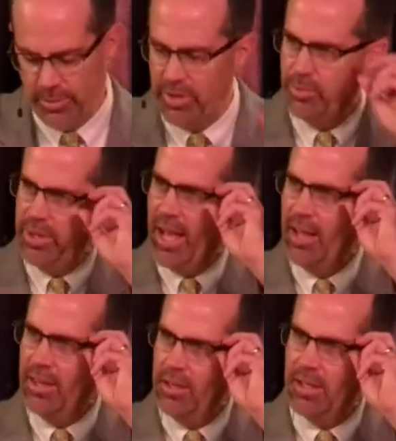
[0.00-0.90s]
When, when
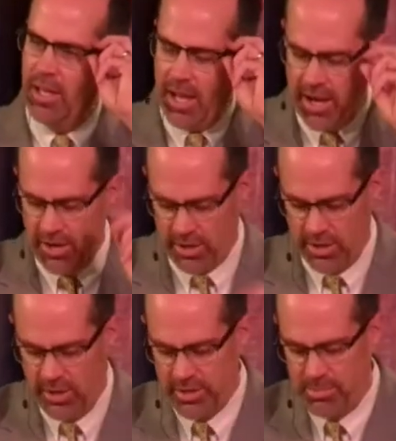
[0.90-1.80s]
that little guy or
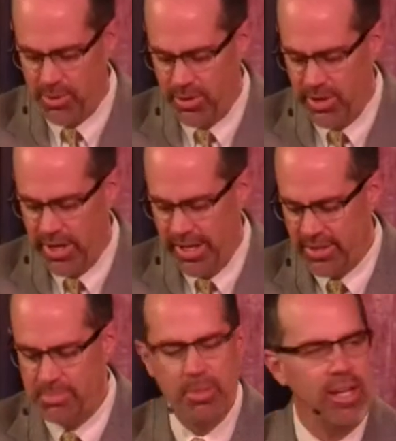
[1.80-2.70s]
girl is born
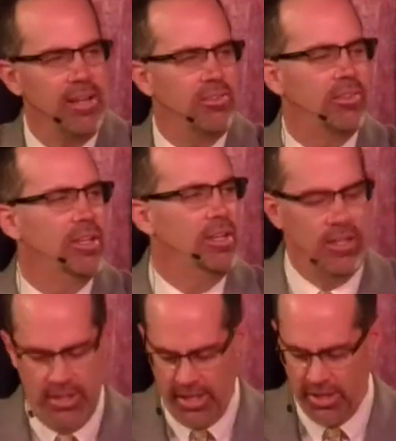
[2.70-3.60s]
and it's placed
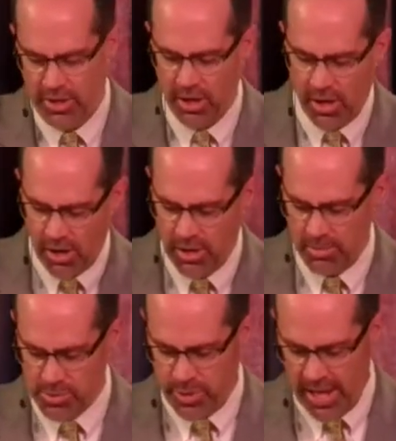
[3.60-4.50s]
in your
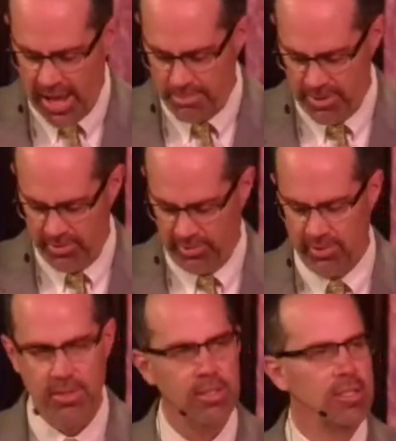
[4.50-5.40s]
arms, what
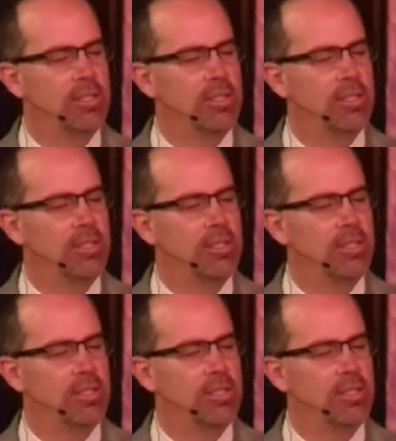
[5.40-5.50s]
happens?